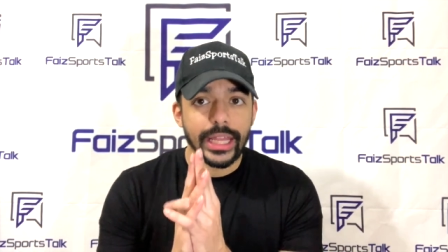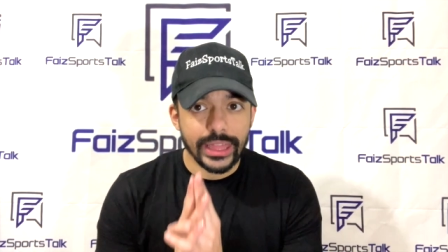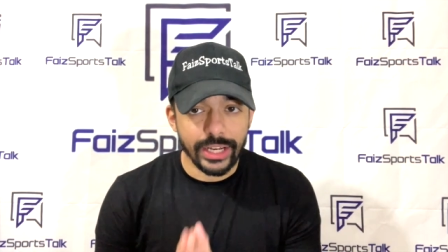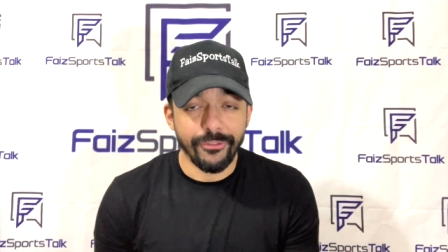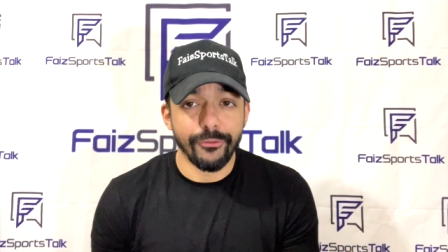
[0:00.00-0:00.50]

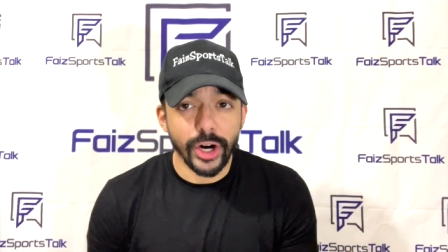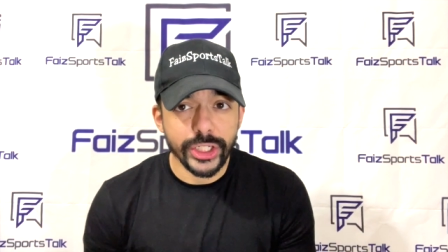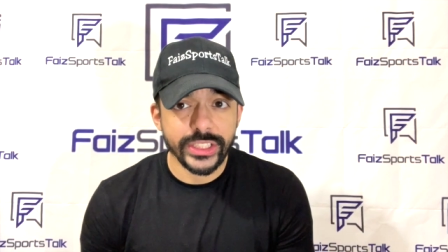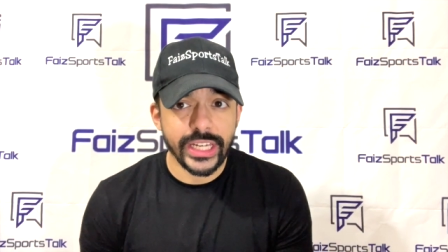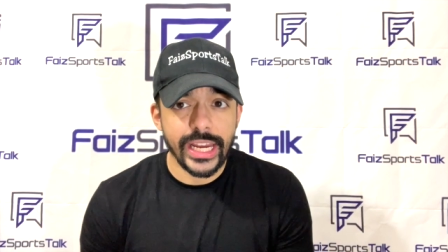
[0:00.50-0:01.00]
The
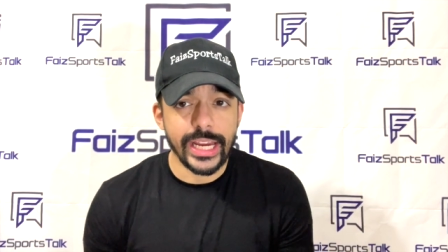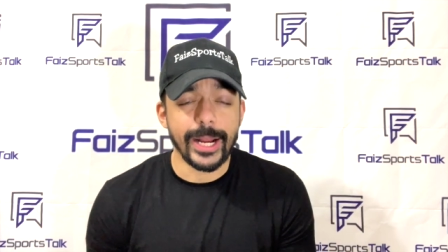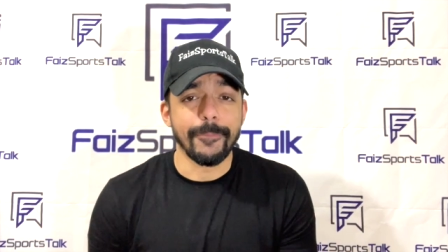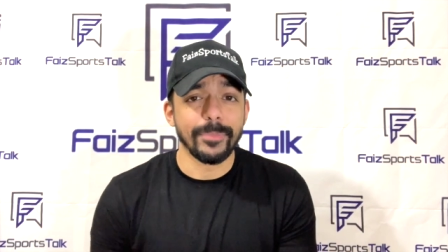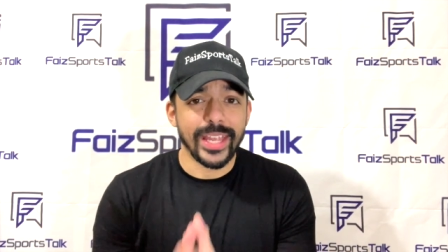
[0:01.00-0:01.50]
first
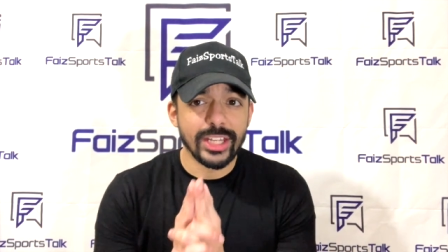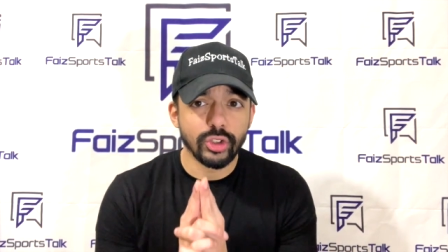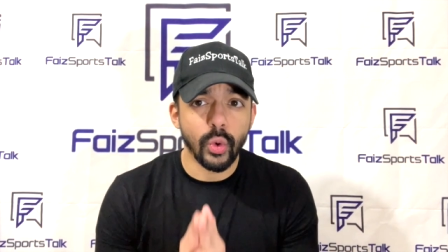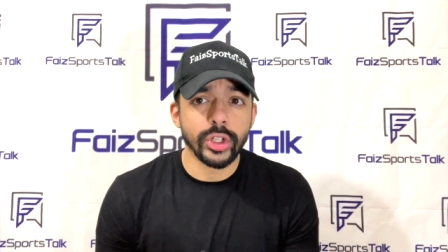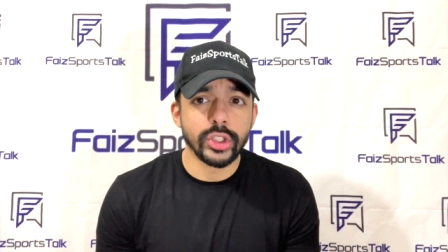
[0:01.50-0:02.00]
key is
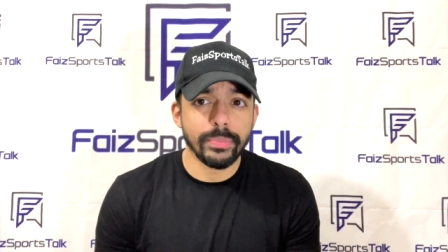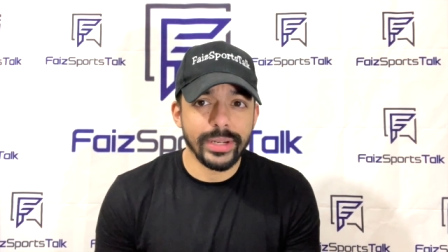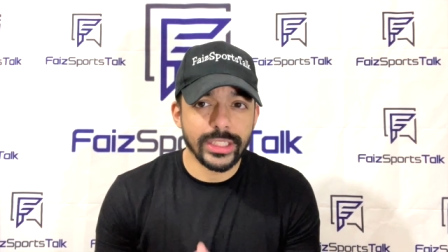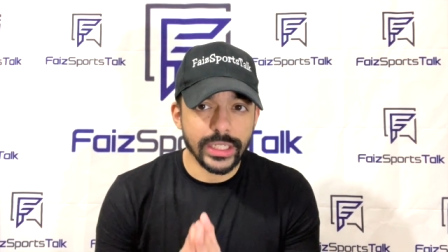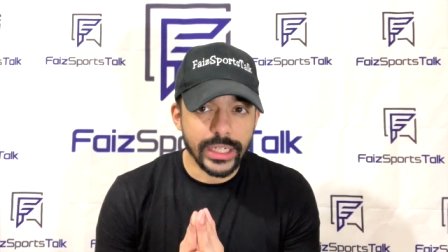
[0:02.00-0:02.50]
going to
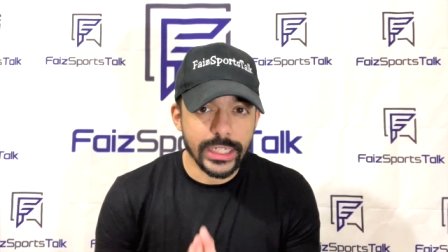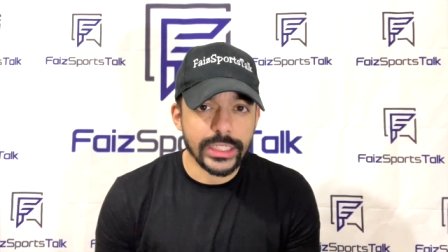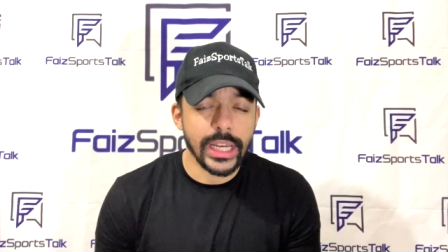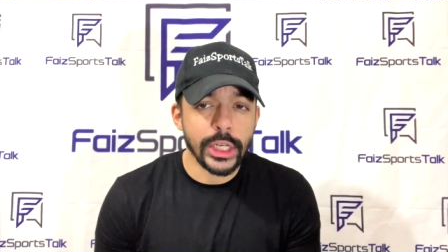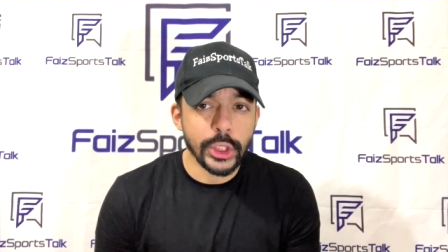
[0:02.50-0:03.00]
be to
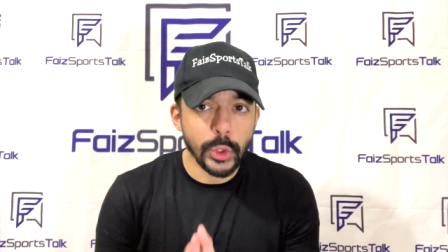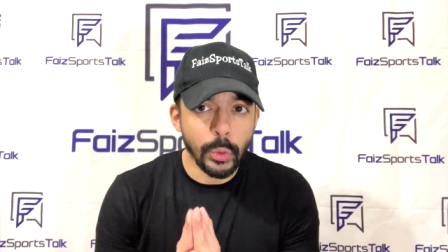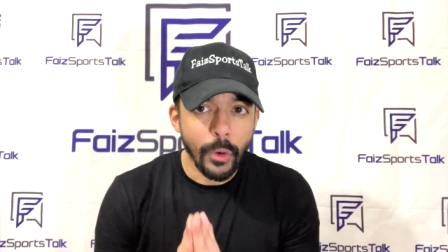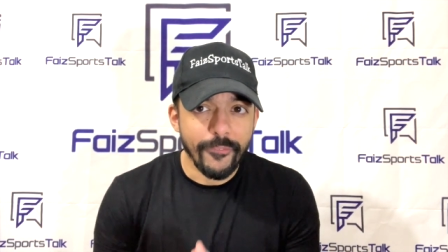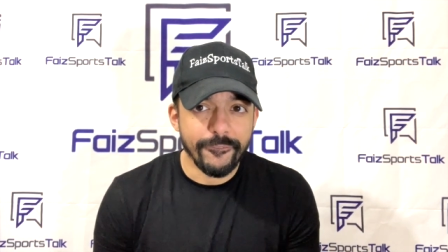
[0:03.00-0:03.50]

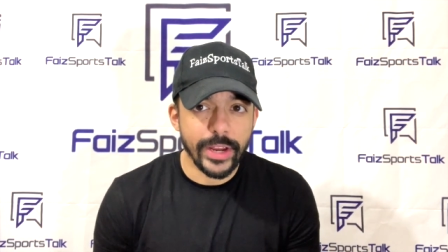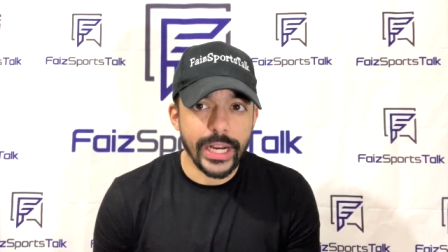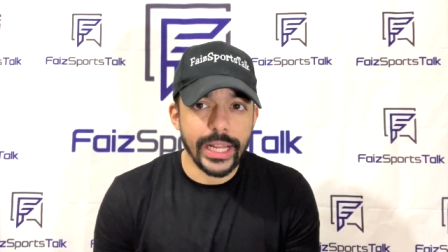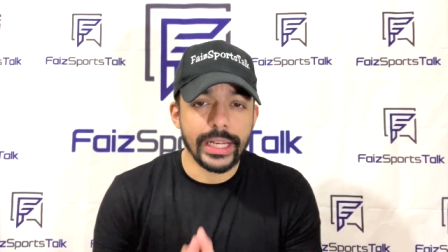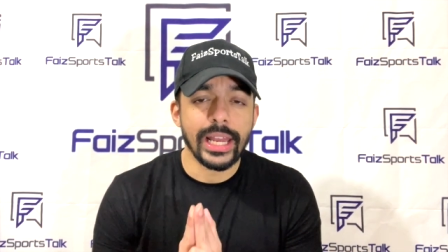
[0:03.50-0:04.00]
continue
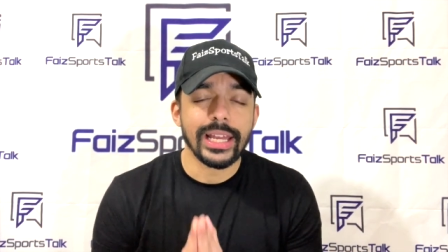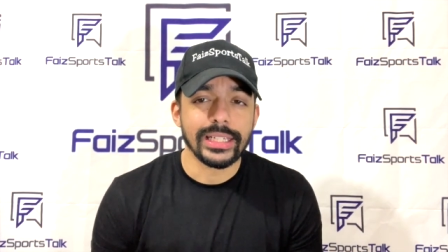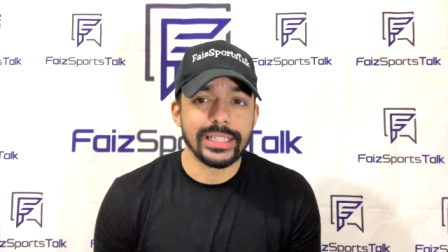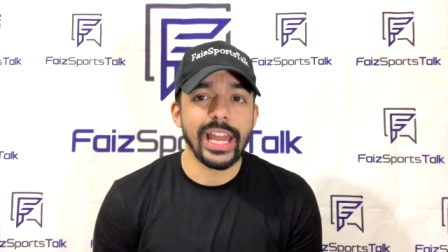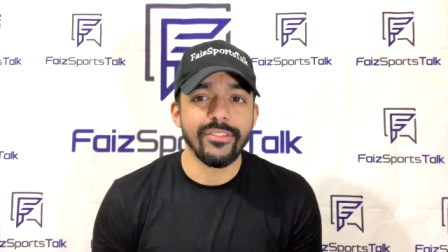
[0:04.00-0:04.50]
feeding
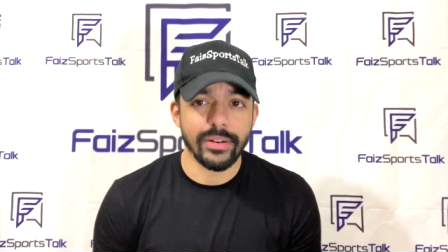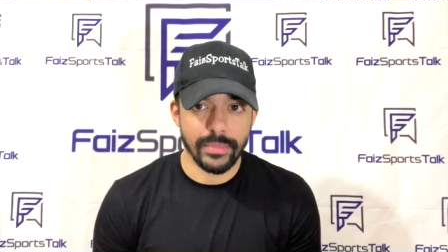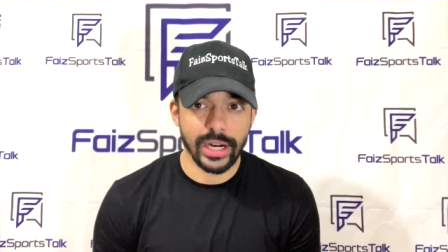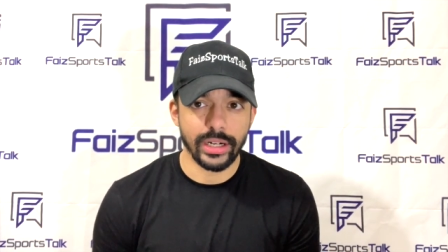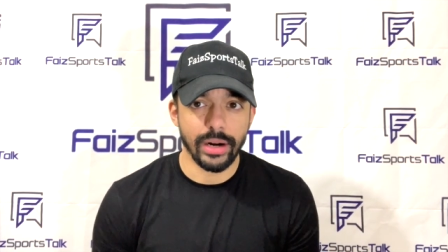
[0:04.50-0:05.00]
David
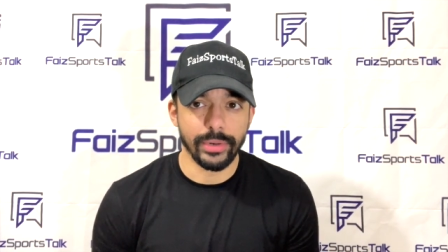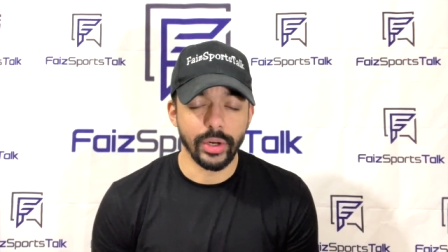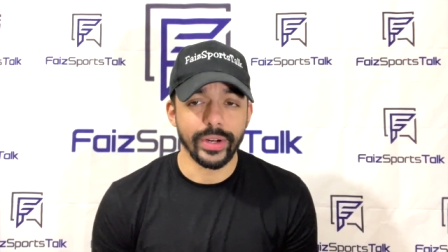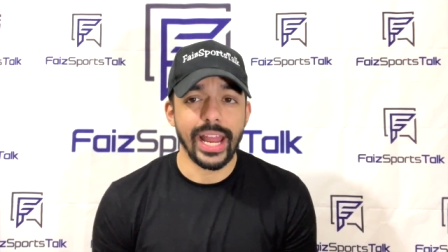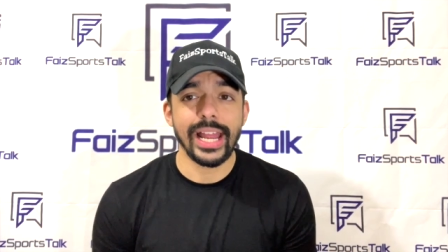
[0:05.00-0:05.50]
Montgomery,
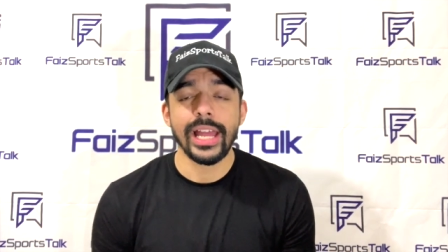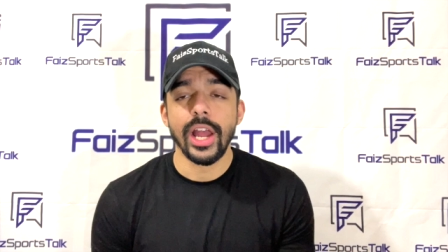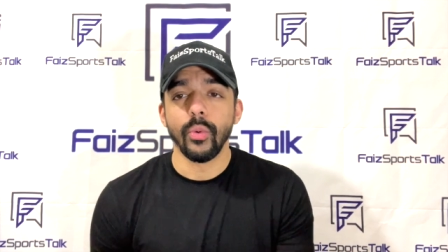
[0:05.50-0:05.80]
okay?